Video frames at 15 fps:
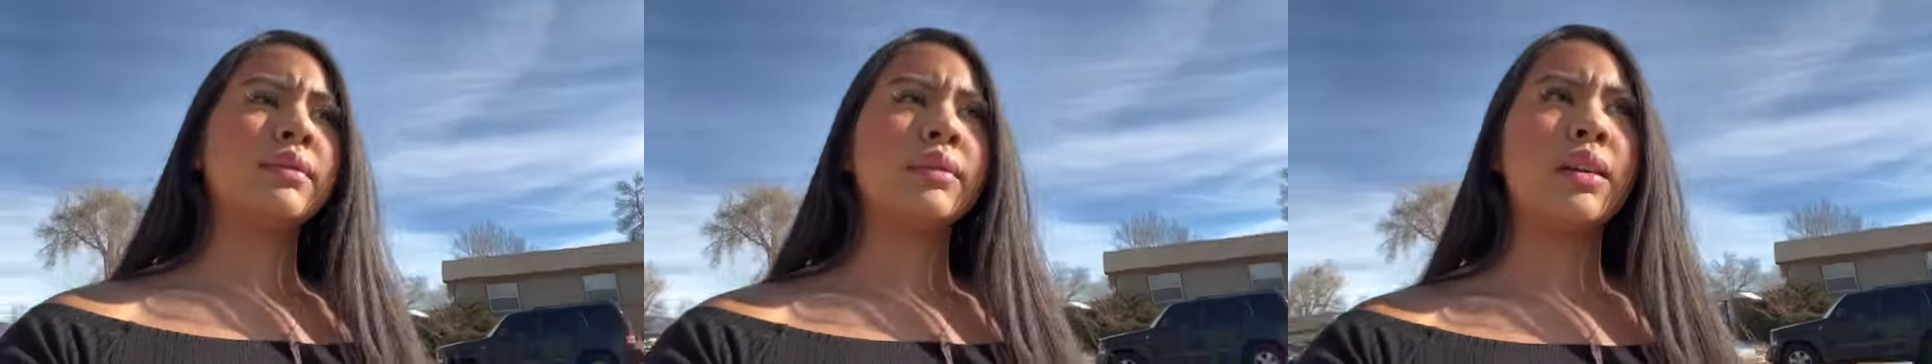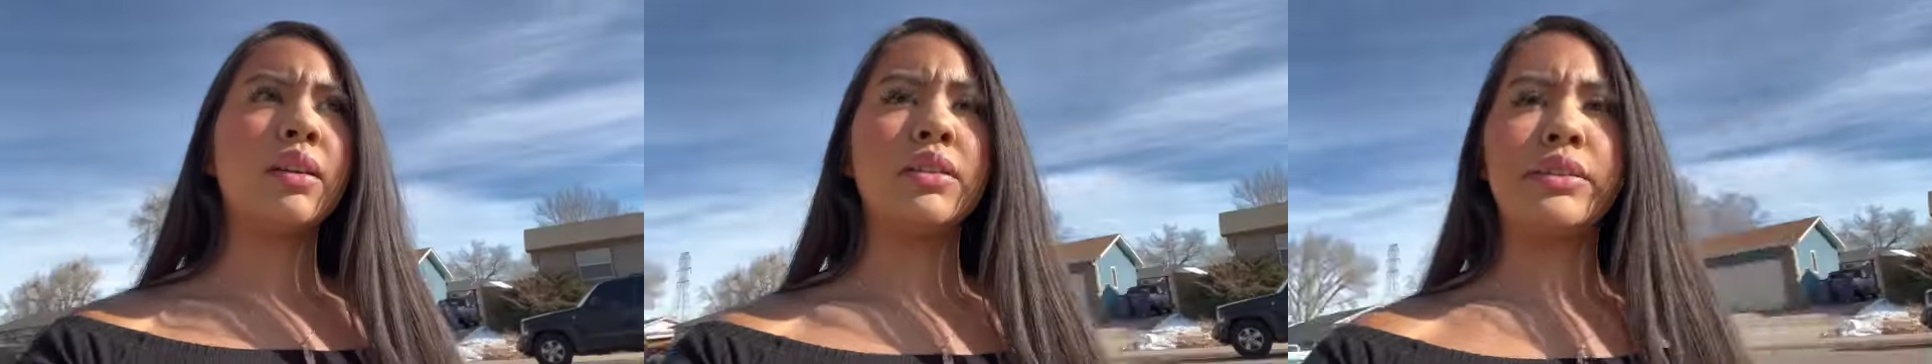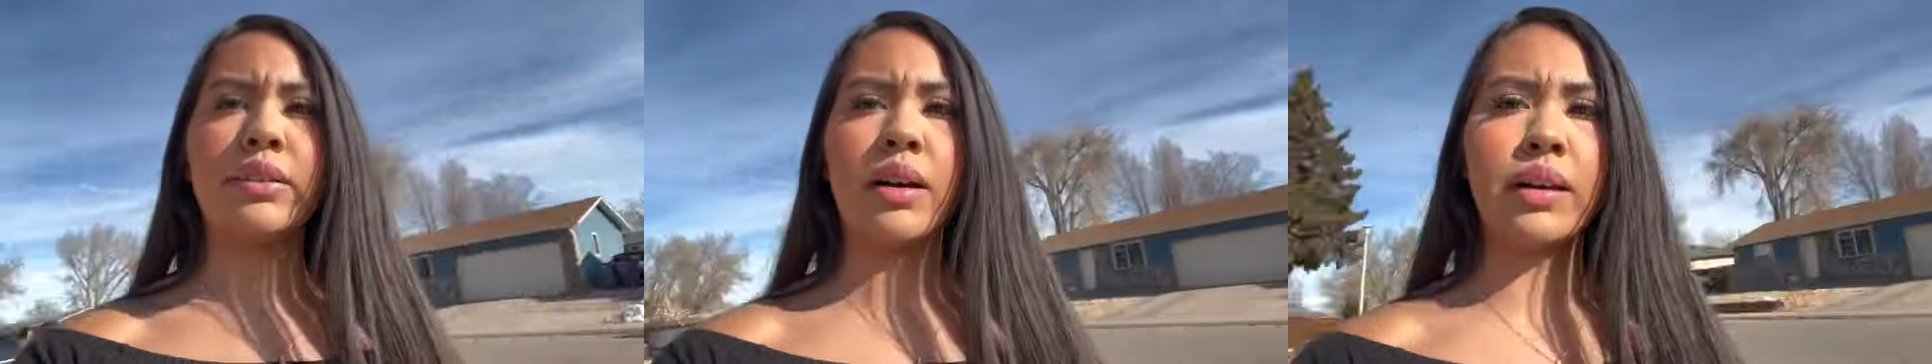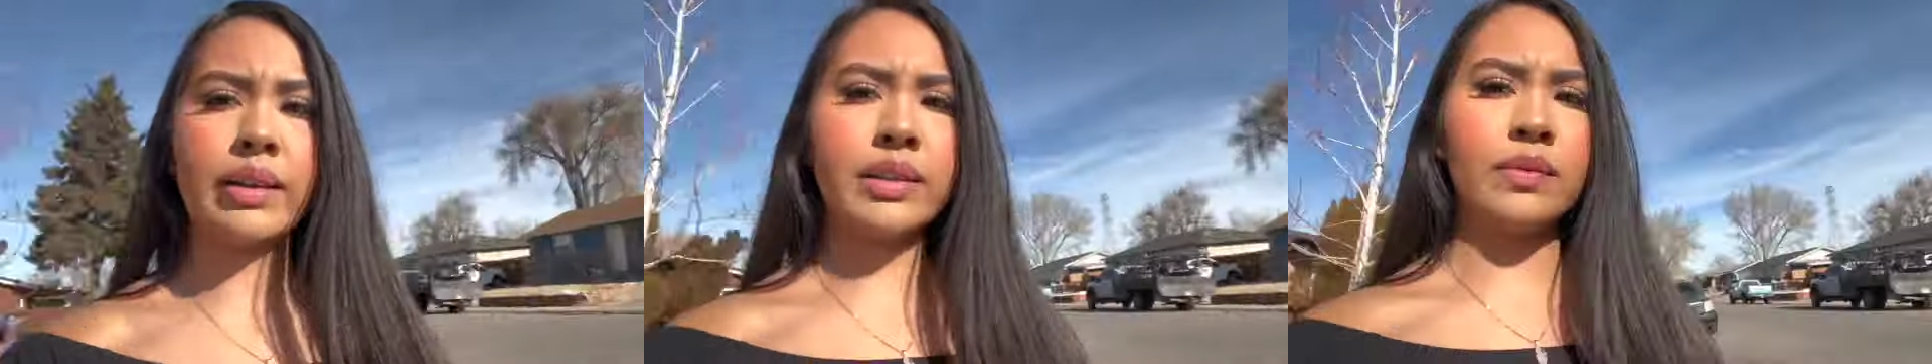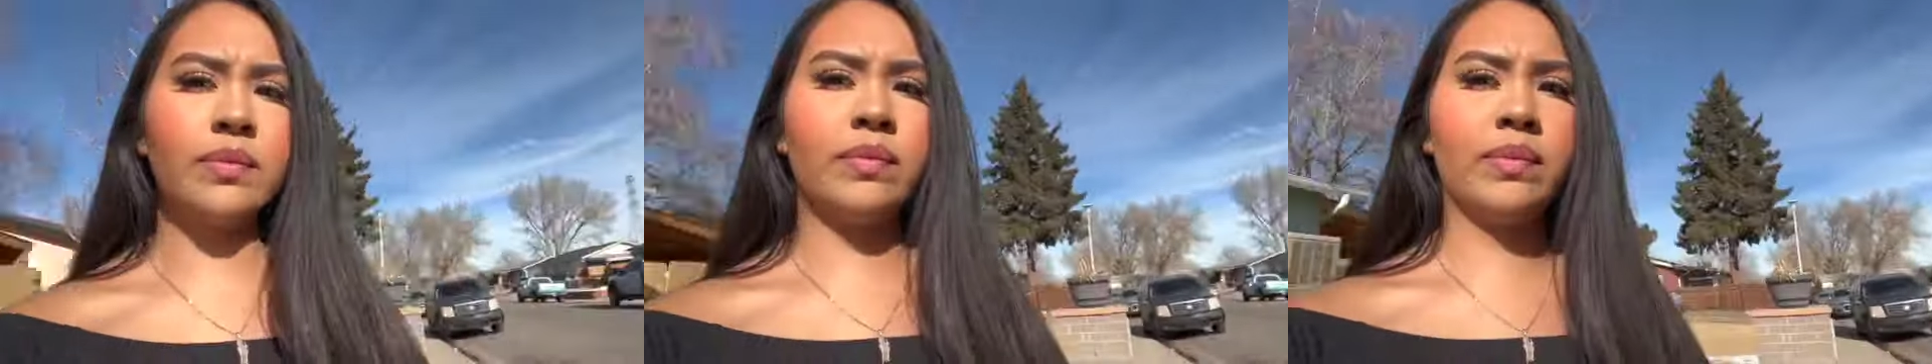Our dog
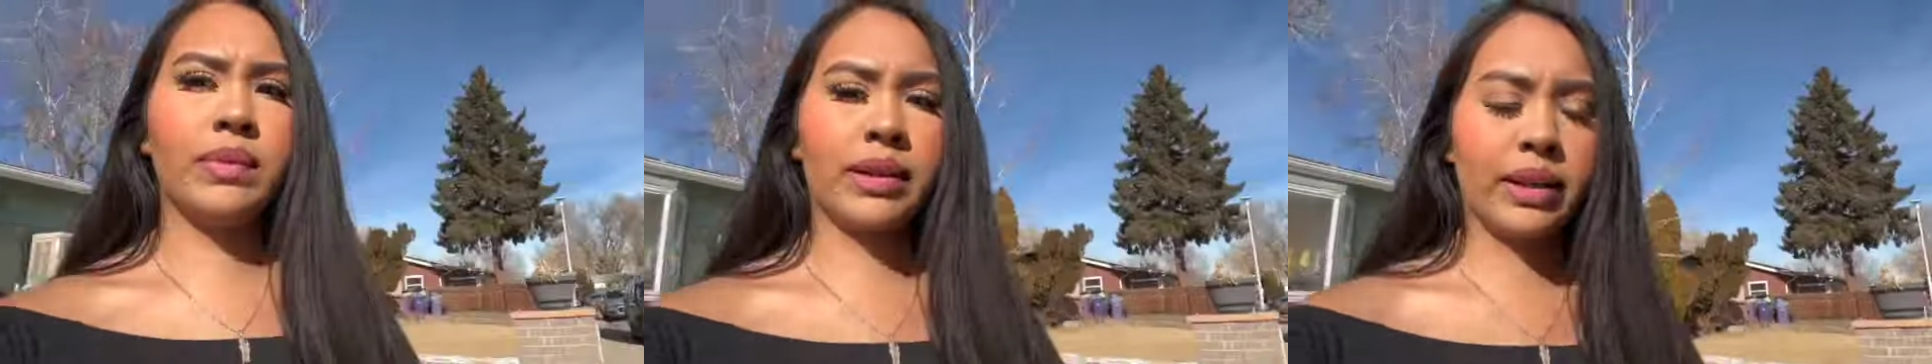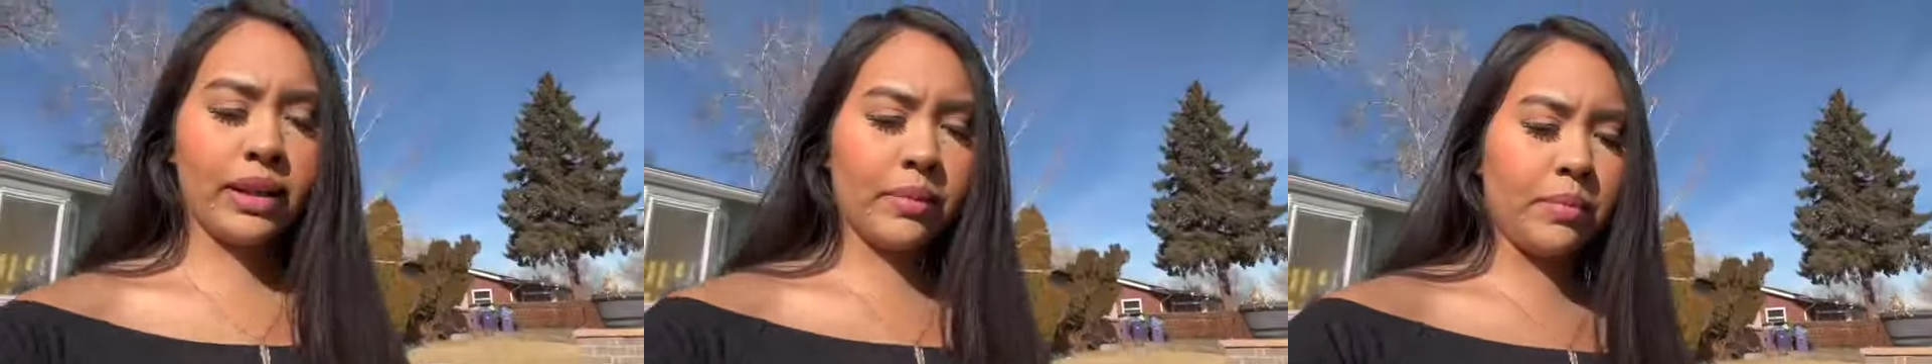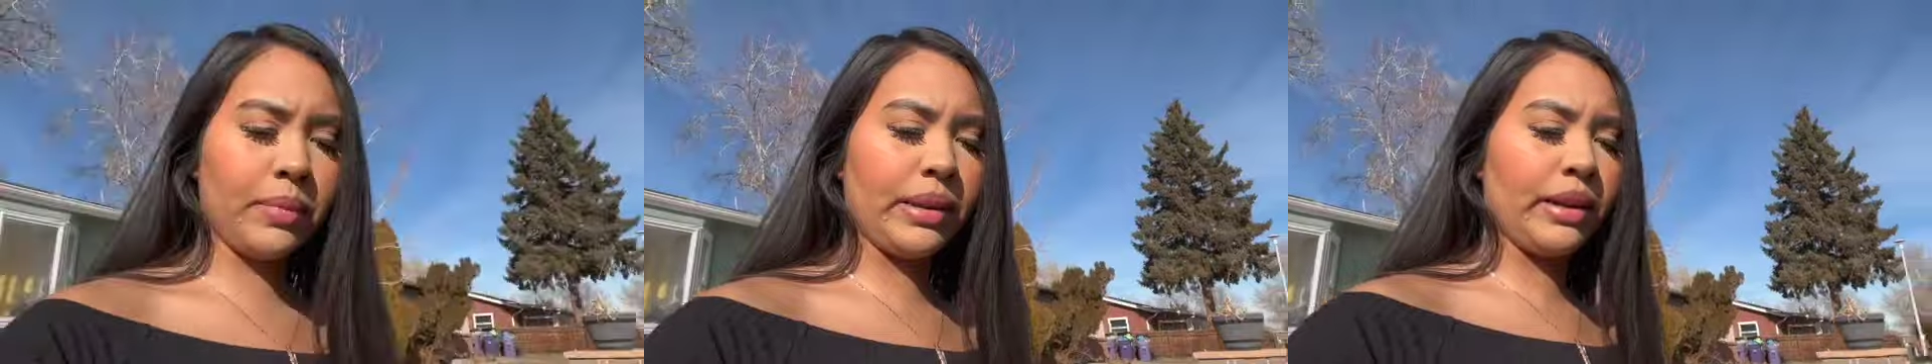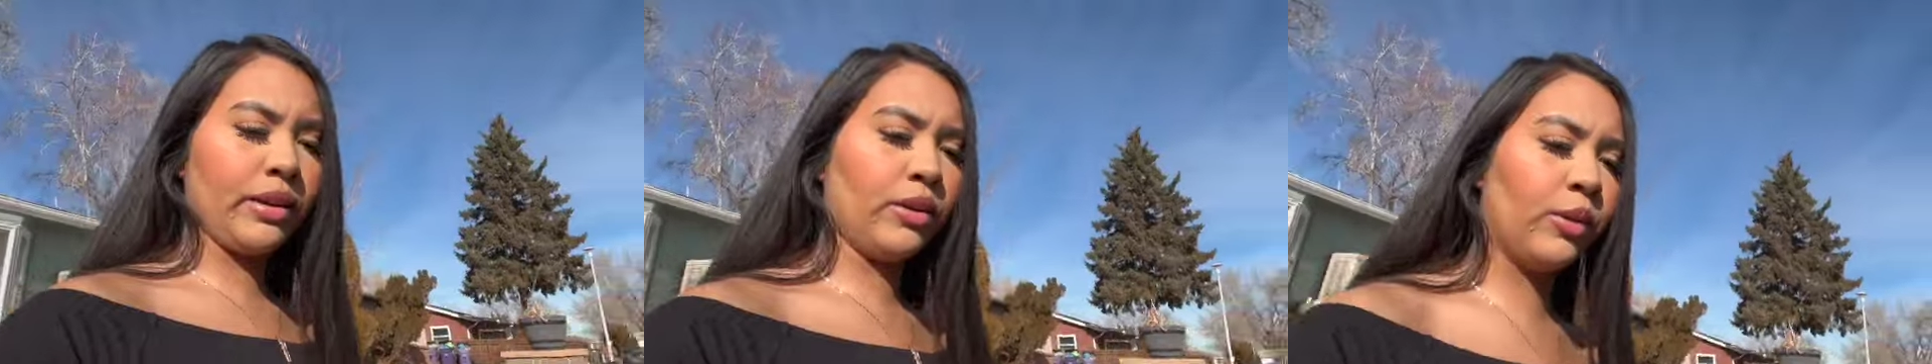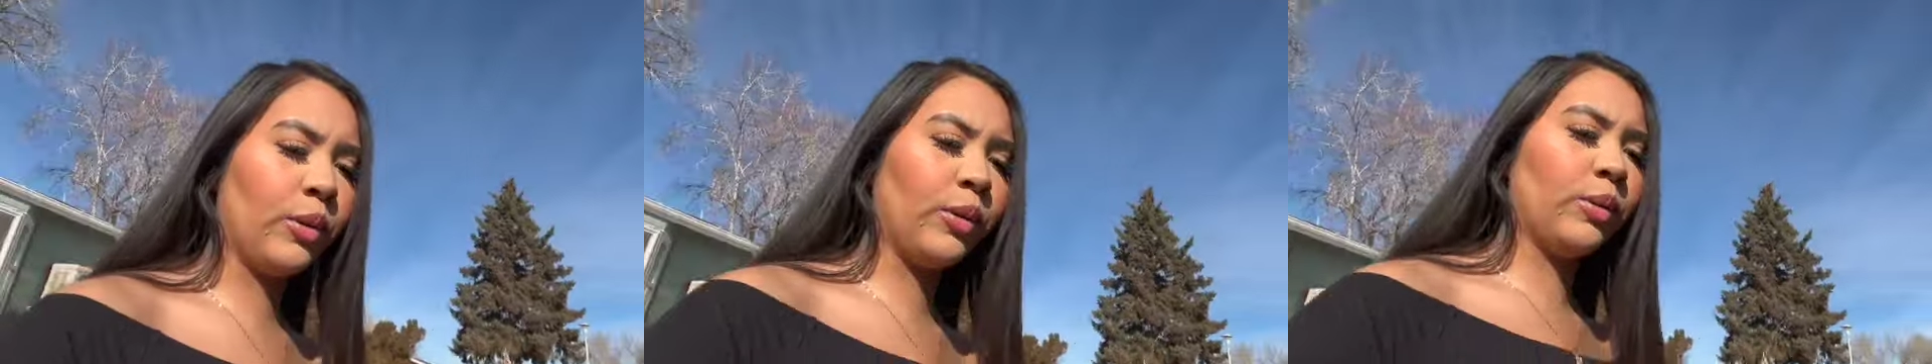is fucking being a
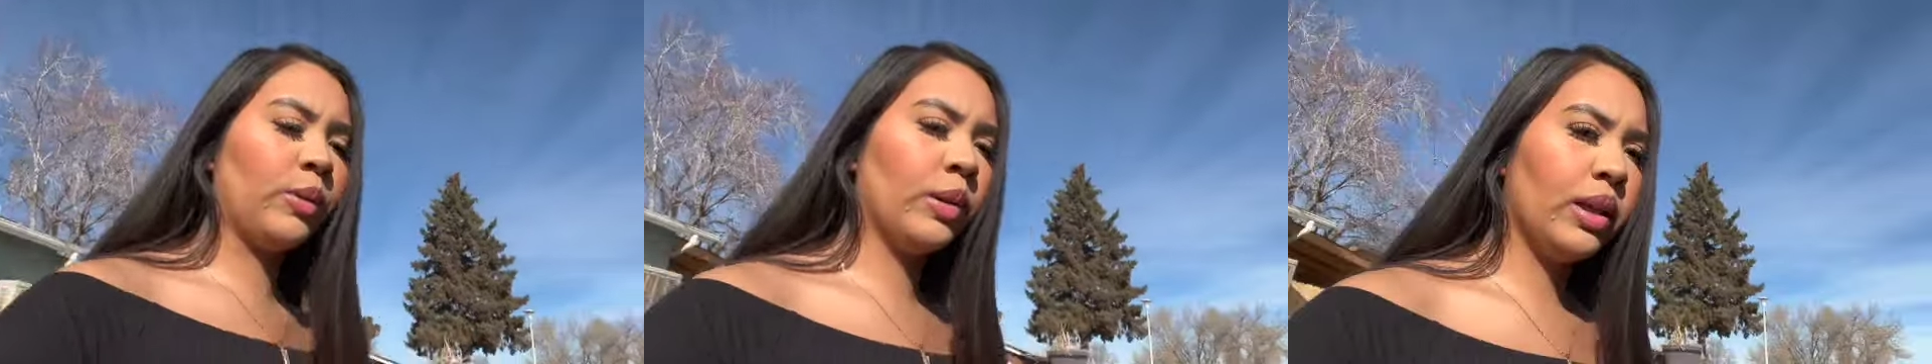hole.